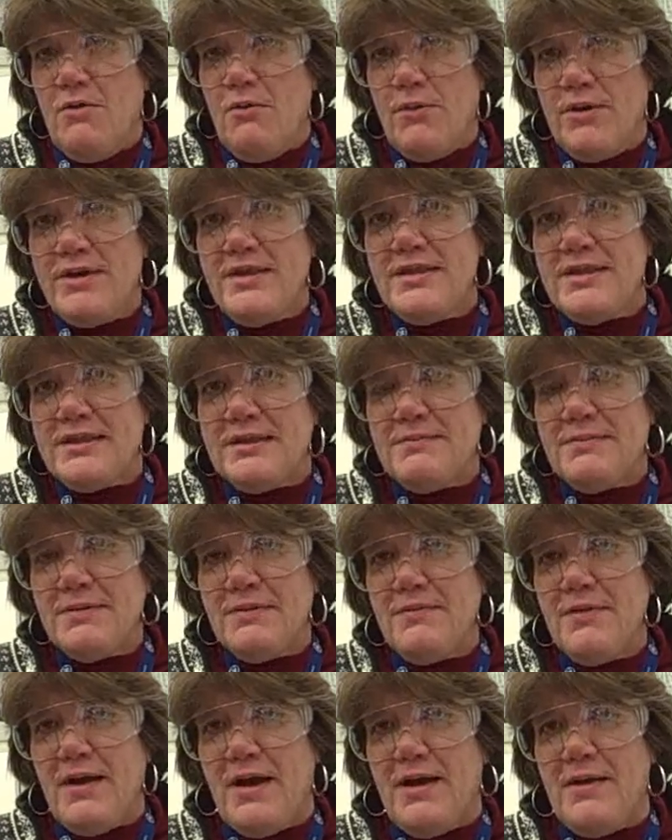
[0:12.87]
One of the
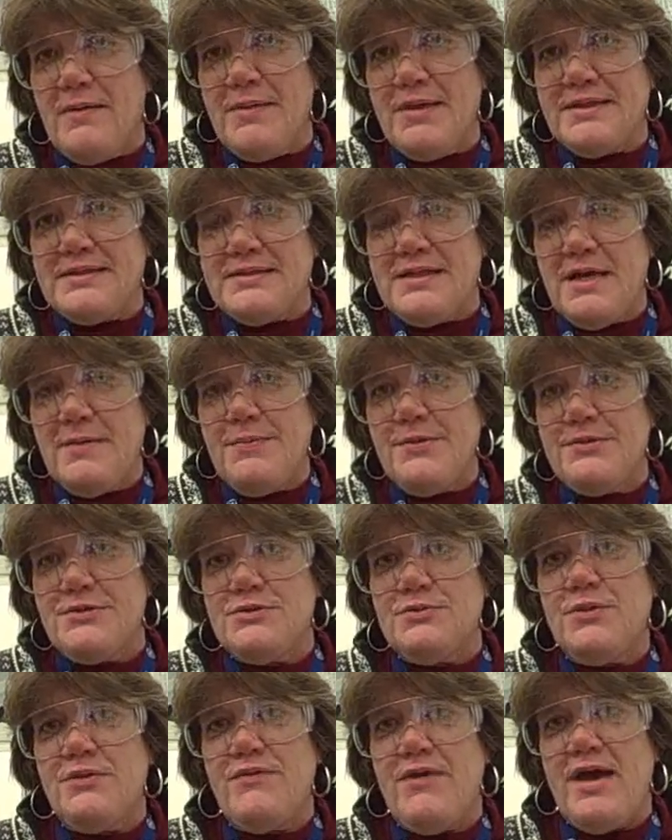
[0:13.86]
uh,
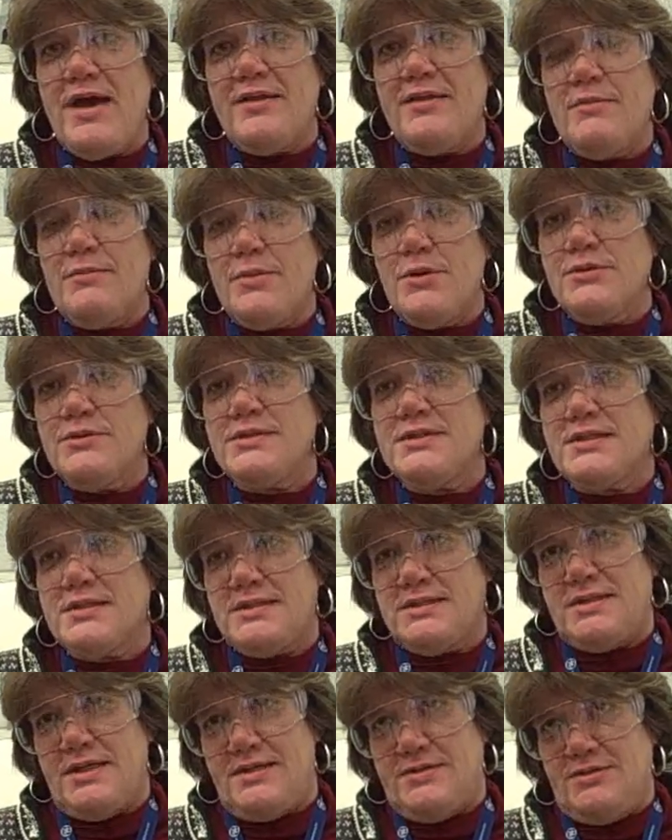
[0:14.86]
examples we've had the most
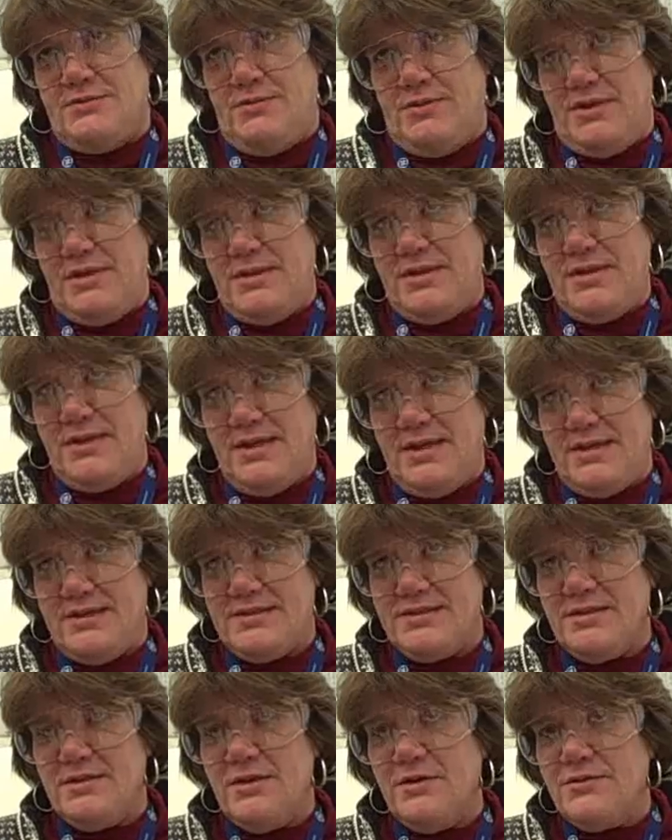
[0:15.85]
success with
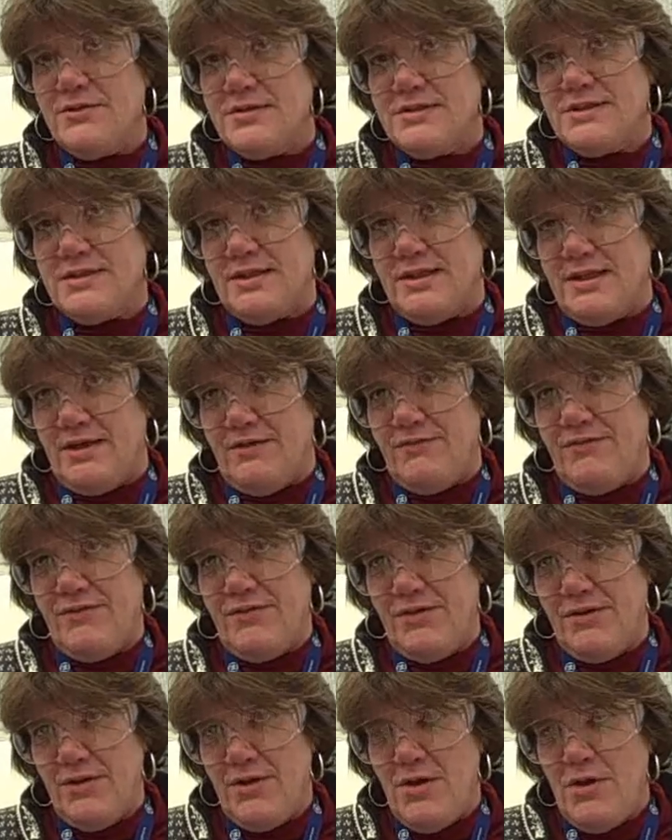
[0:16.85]
is the lotus leaf,
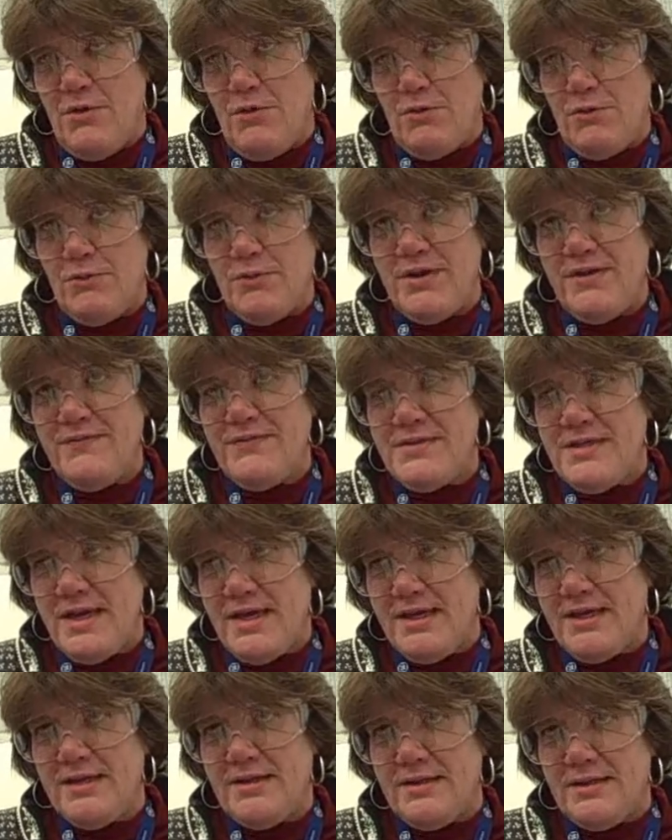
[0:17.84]
where we've
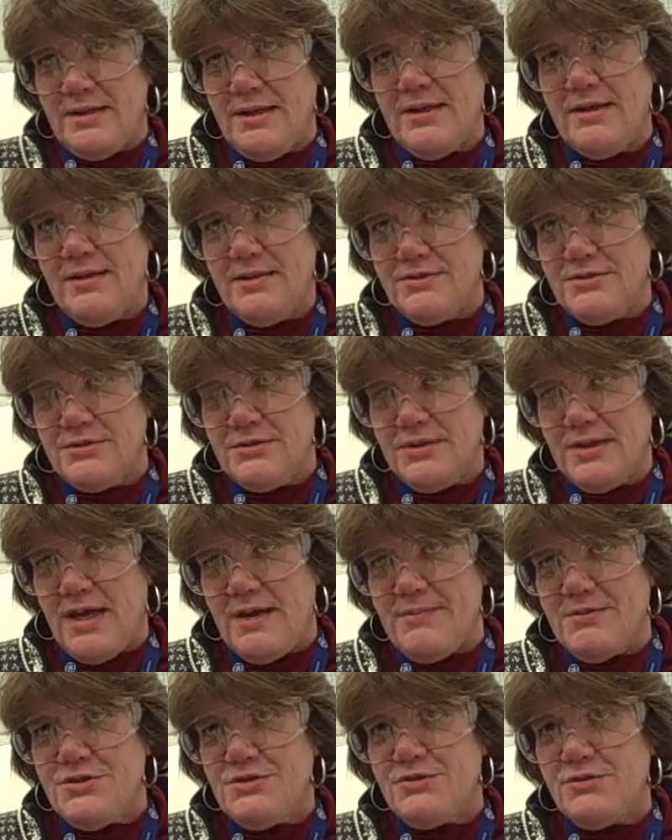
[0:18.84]
taken
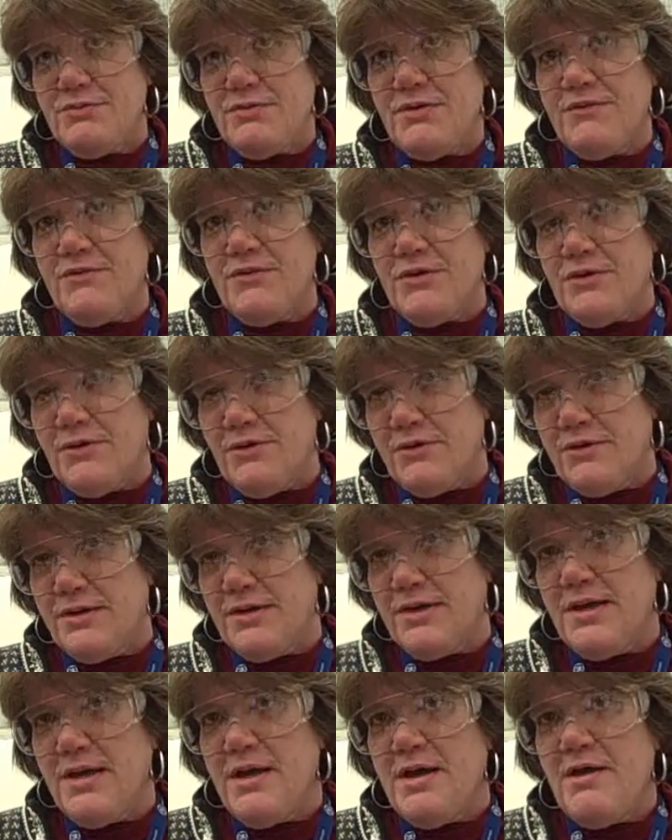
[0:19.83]
chemistry we've learned
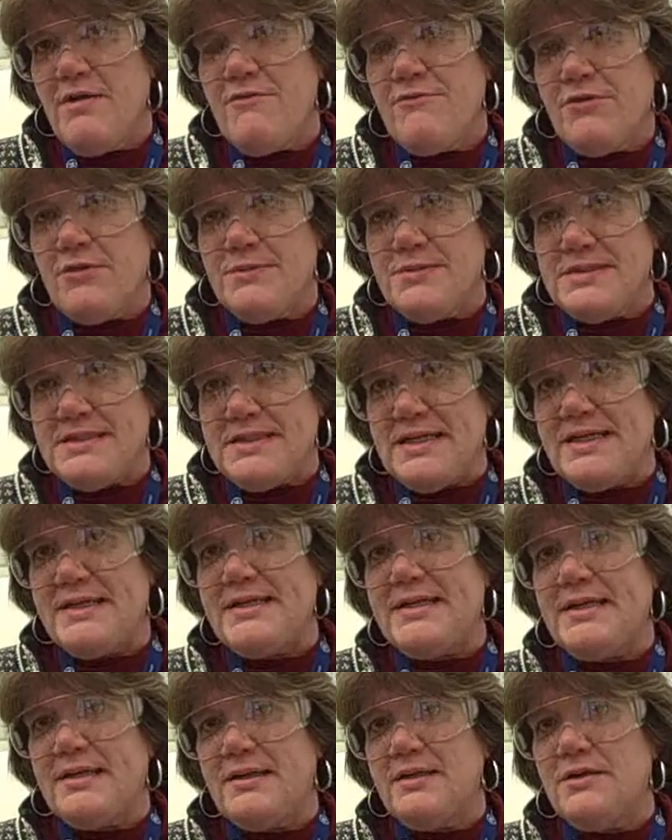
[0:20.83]
from
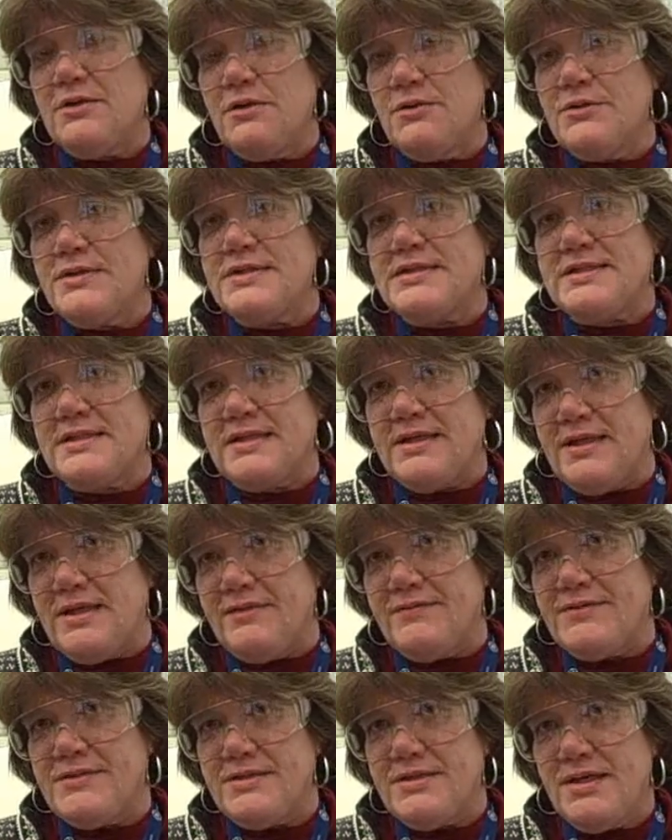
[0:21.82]
studying lotus
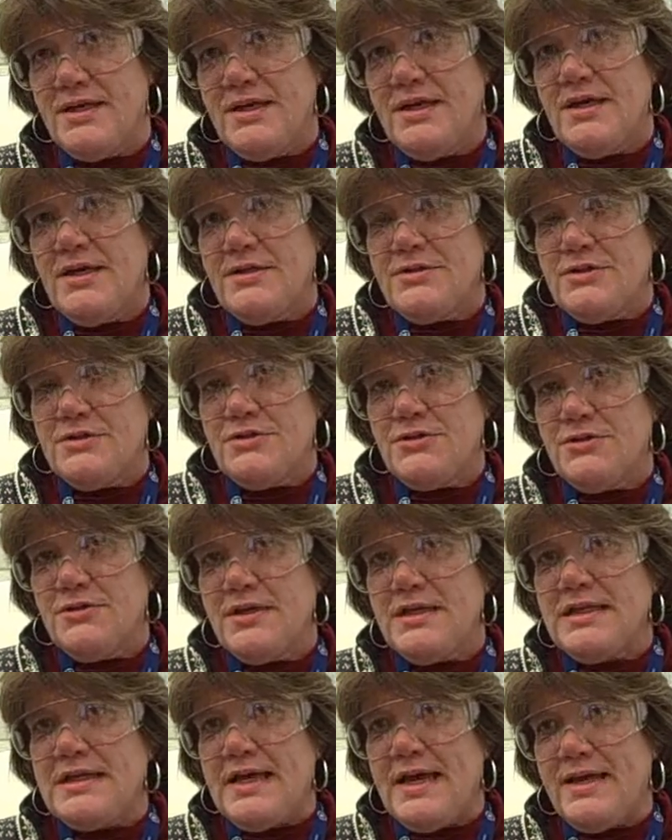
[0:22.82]
leaves to
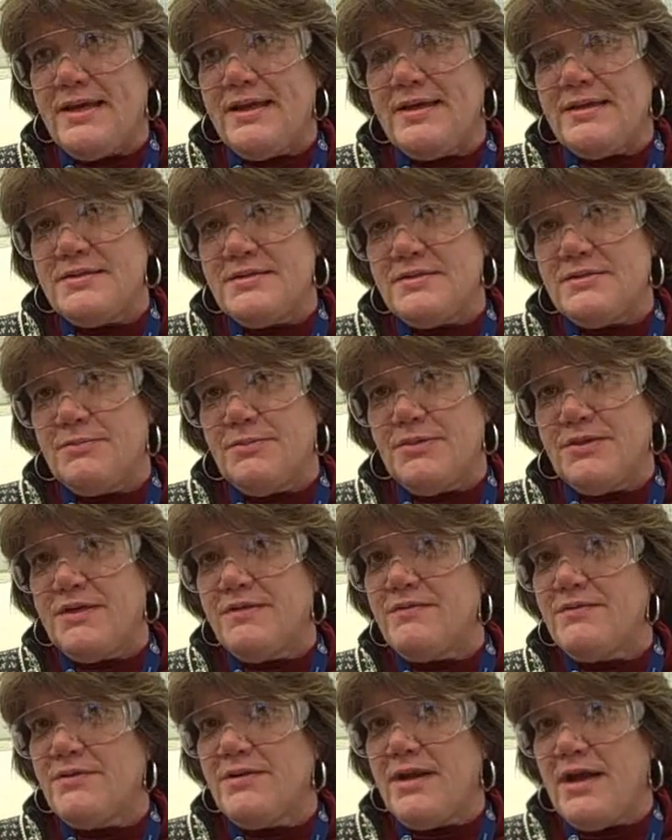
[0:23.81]
turning that into,
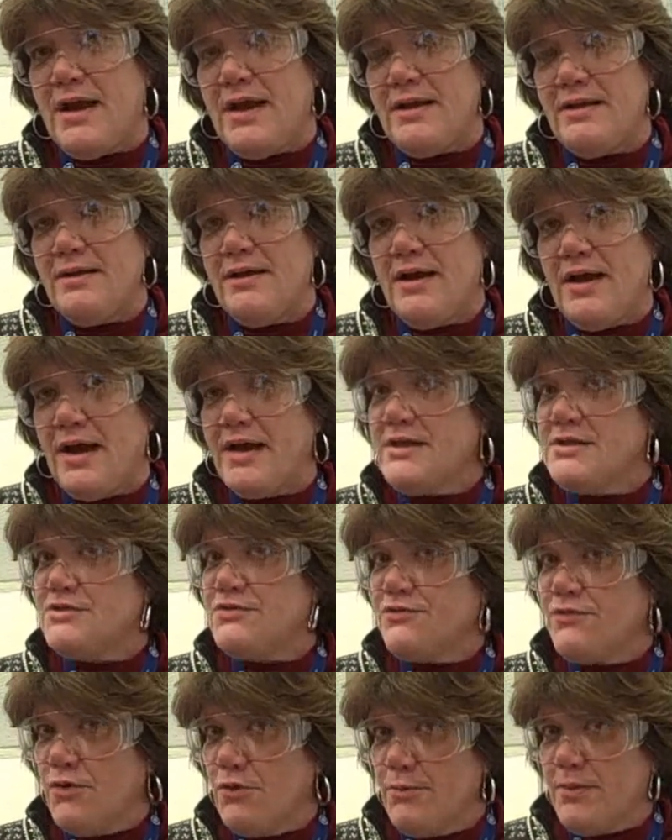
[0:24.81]
believe it or not,
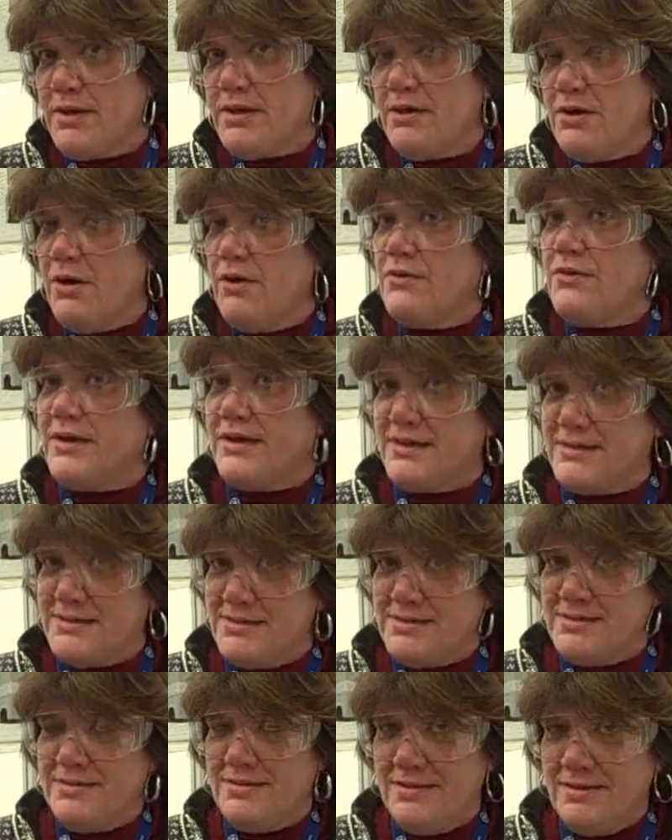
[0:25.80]
icephobic
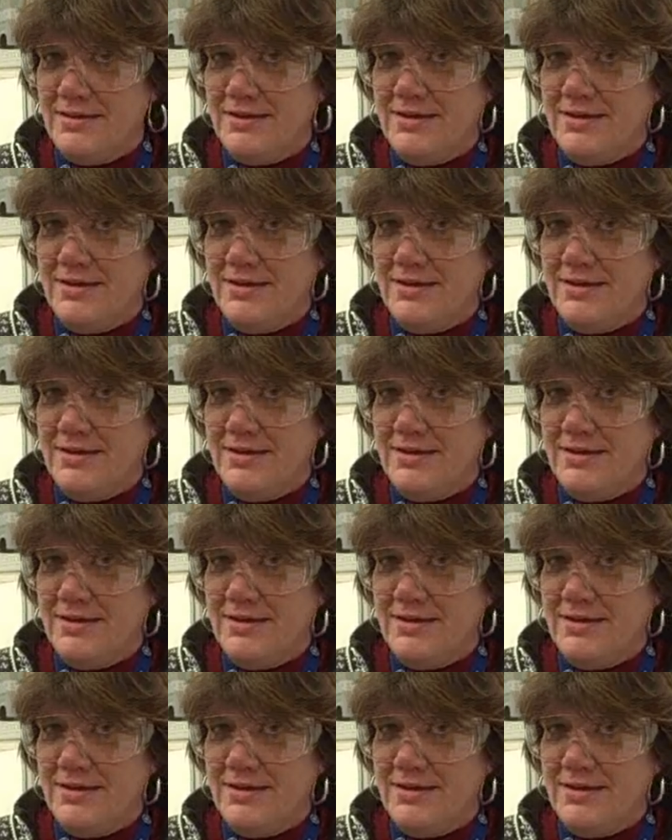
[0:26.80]
coatings.